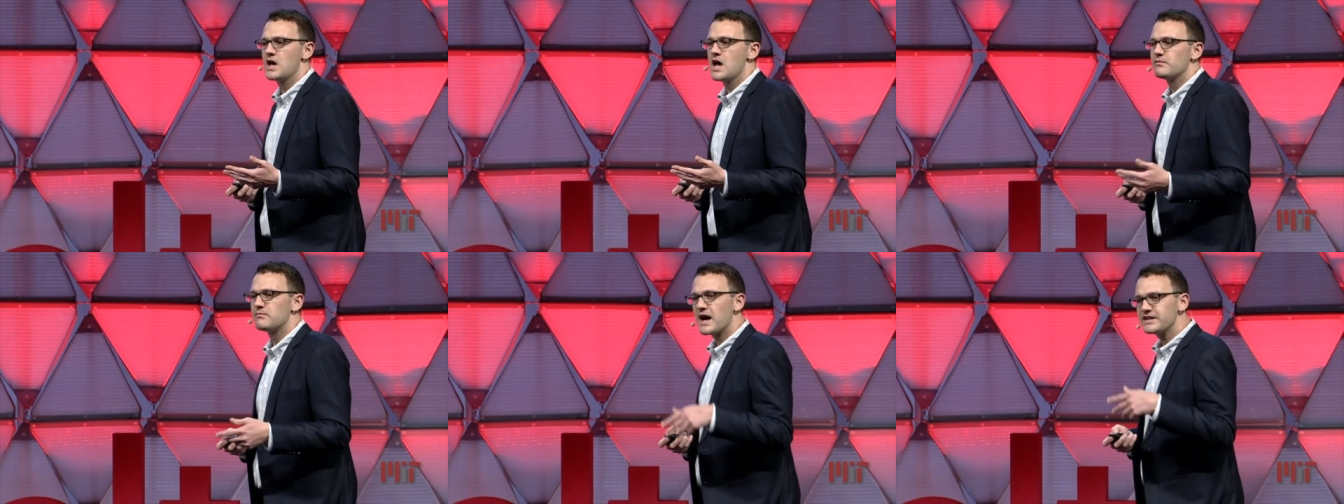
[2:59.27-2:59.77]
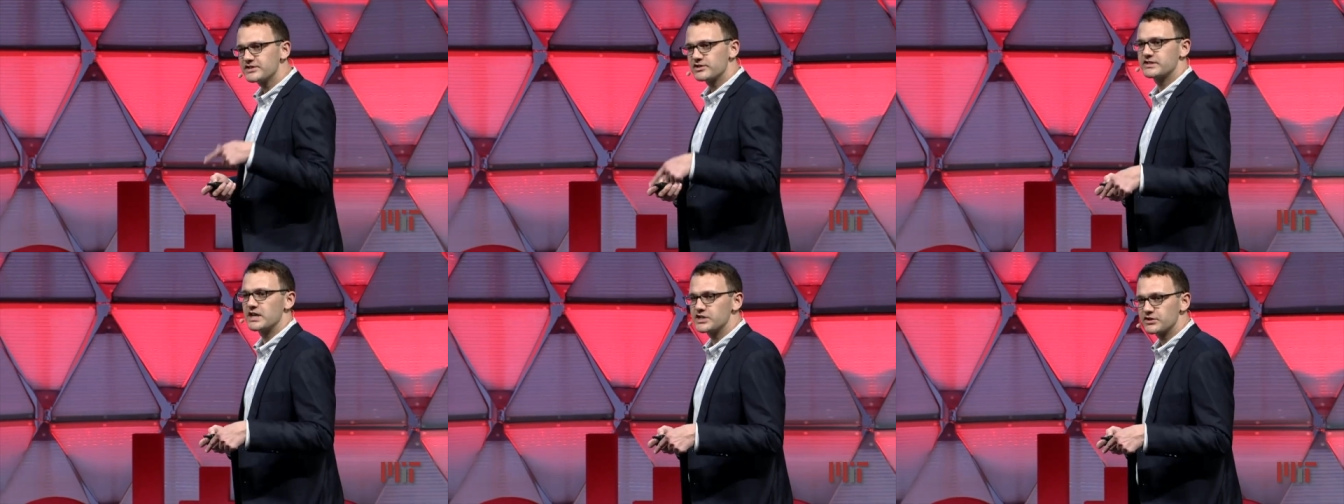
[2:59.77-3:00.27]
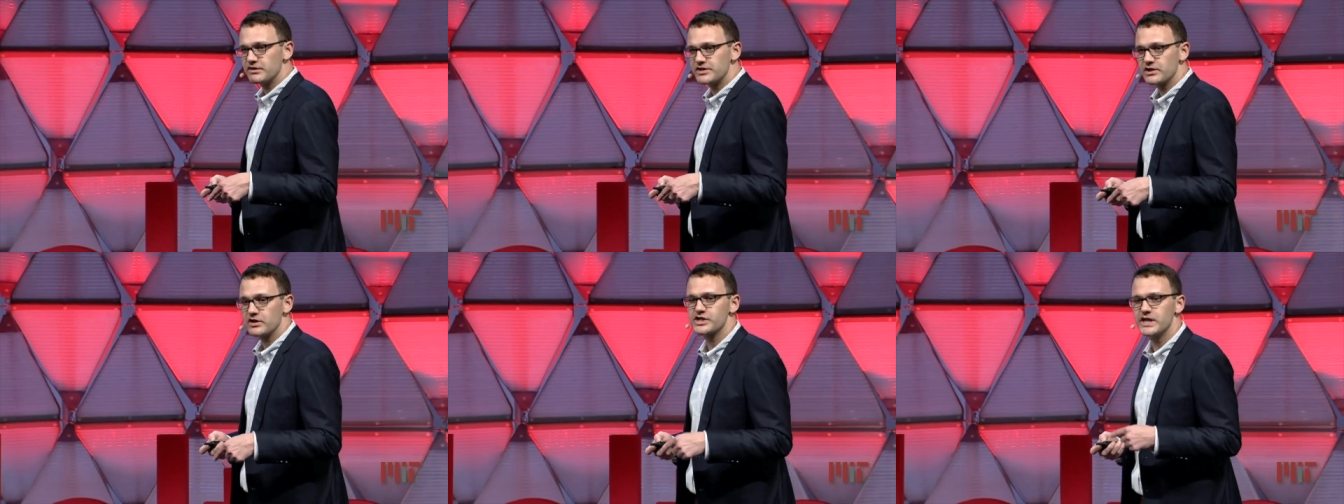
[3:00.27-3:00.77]
but my dissertation
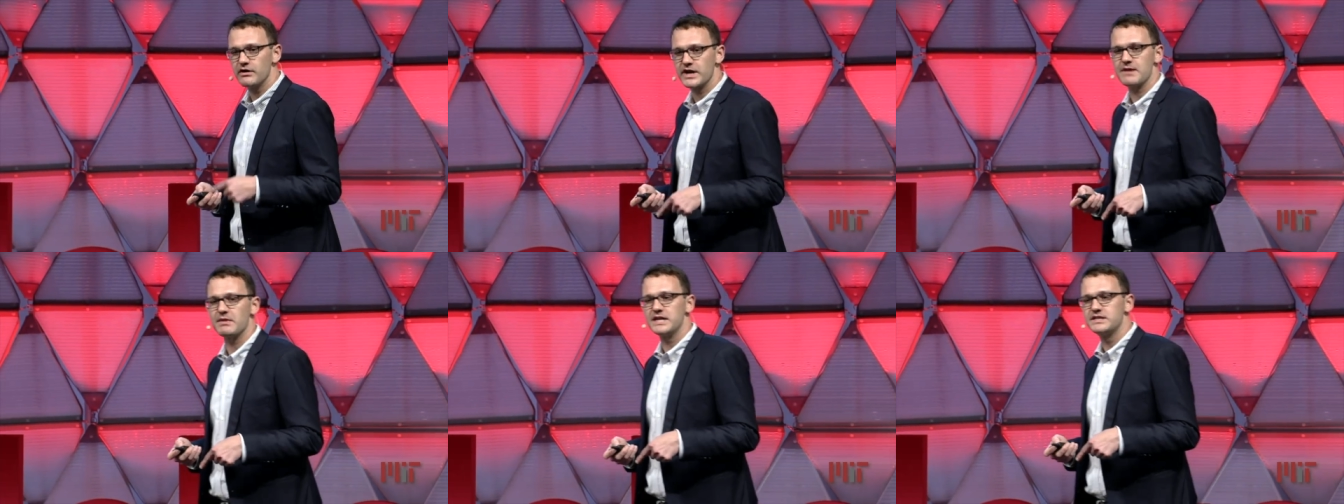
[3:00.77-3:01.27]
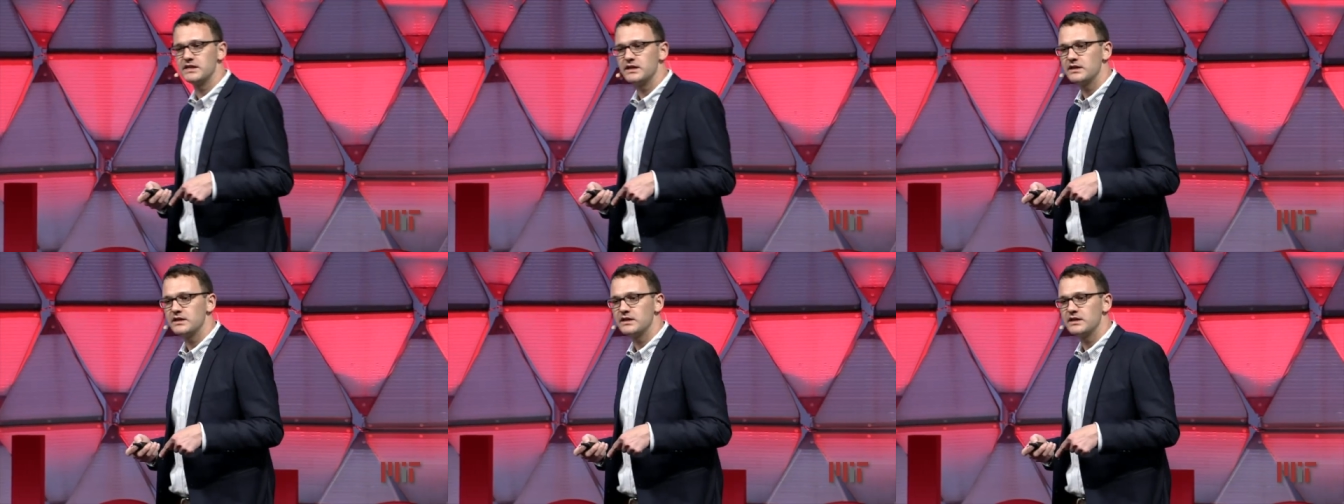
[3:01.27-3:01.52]
research here at MIT